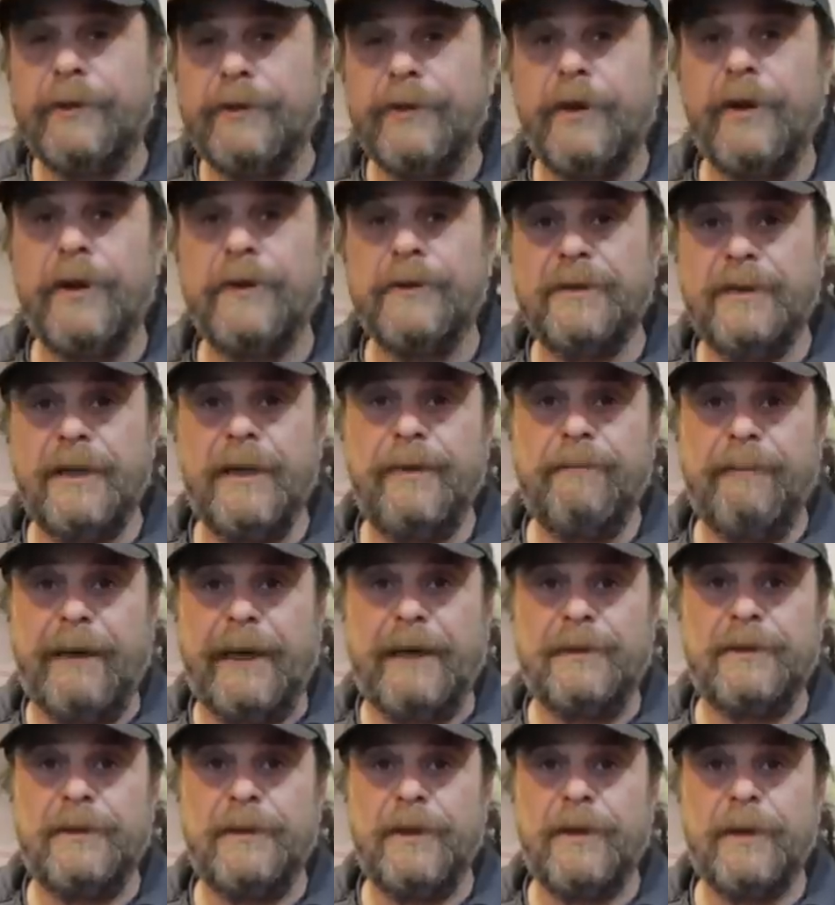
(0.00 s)
returns to the
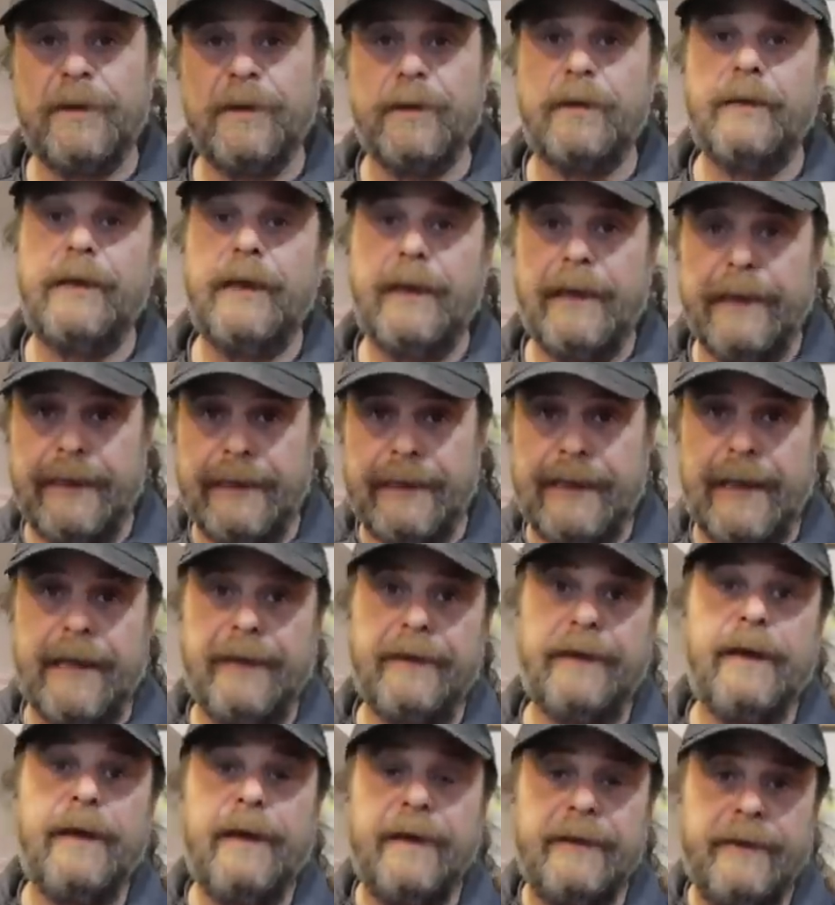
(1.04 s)
base circle. And
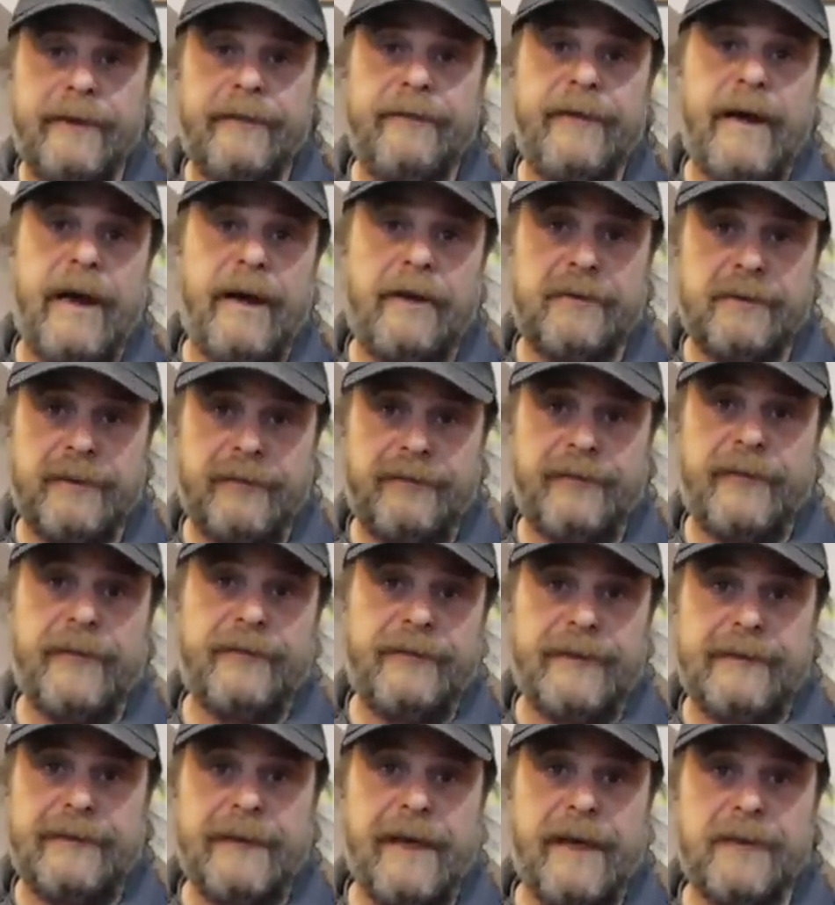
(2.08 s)
again, the valve's at
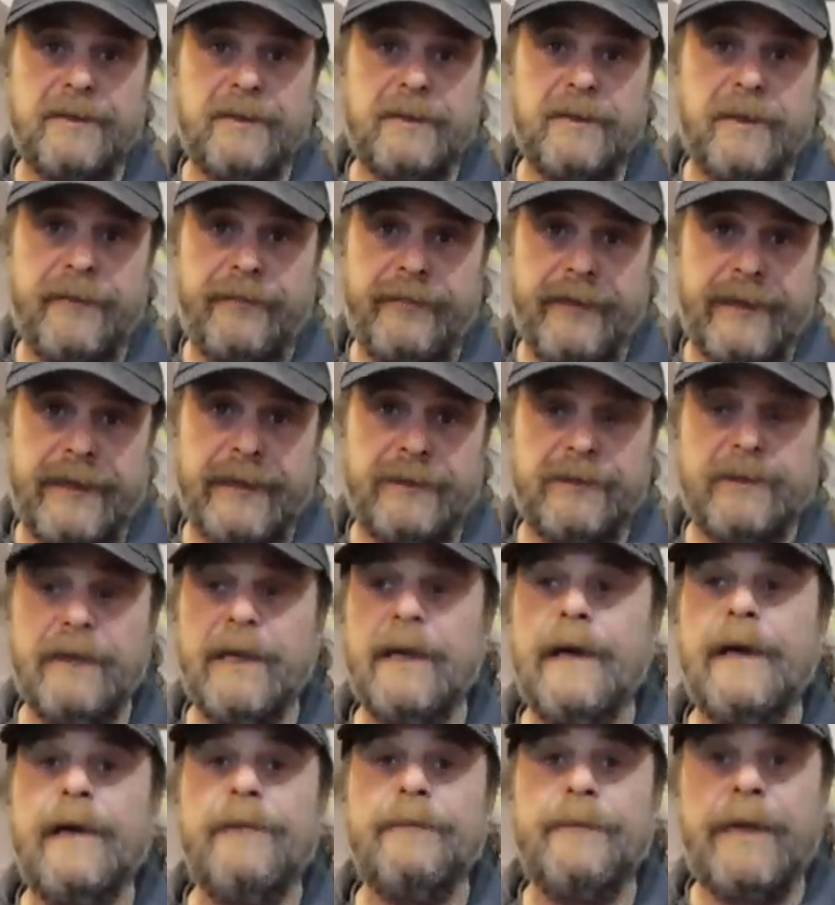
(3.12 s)
50 thousandths of an inch.
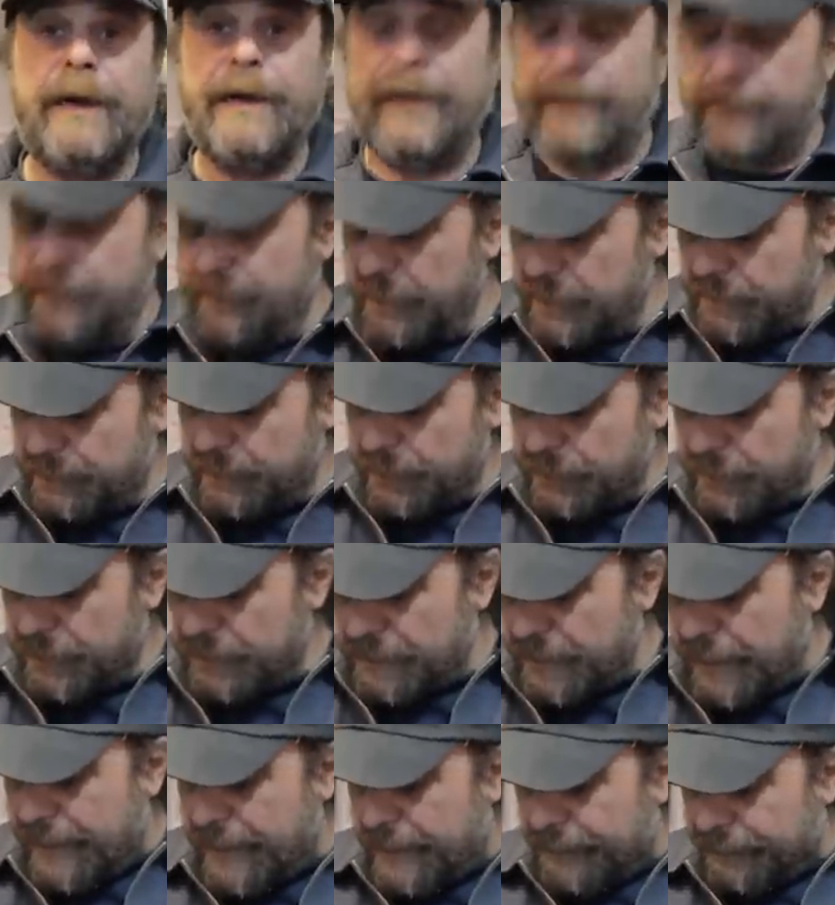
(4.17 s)
And they do this
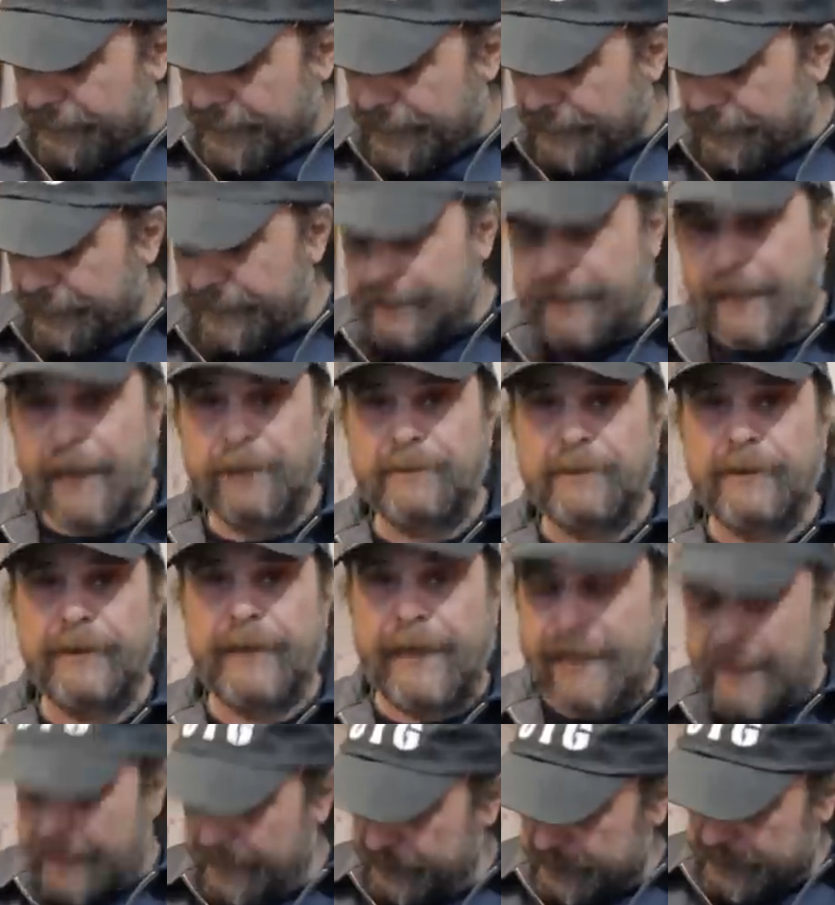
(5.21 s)
because different types of
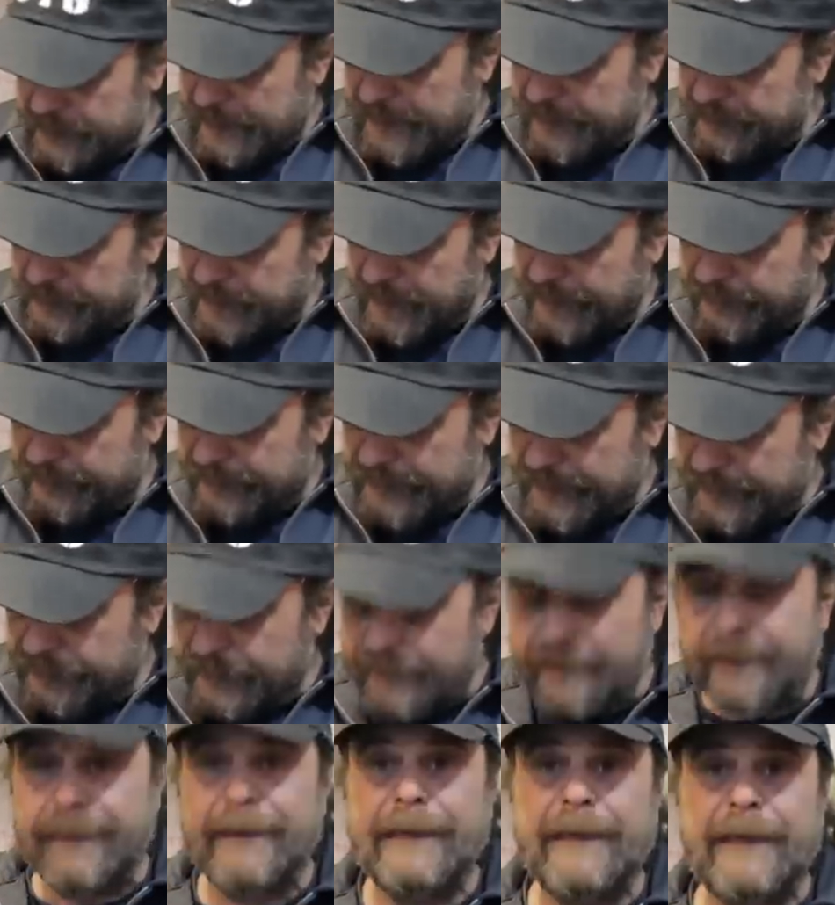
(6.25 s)
camshafts have
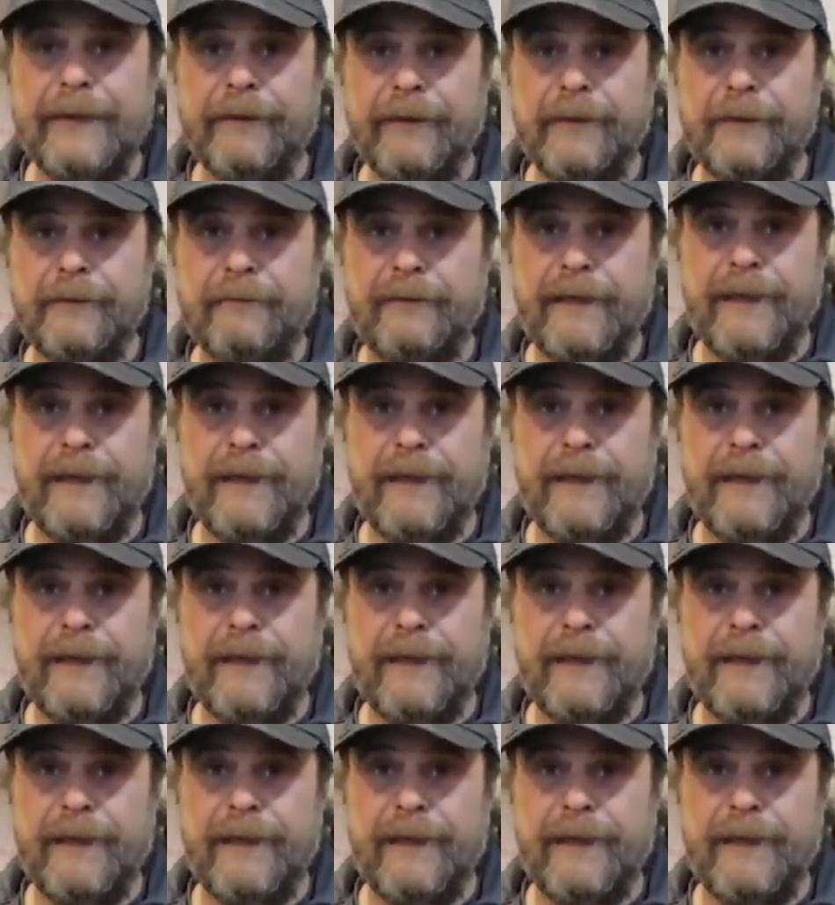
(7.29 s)
different clearance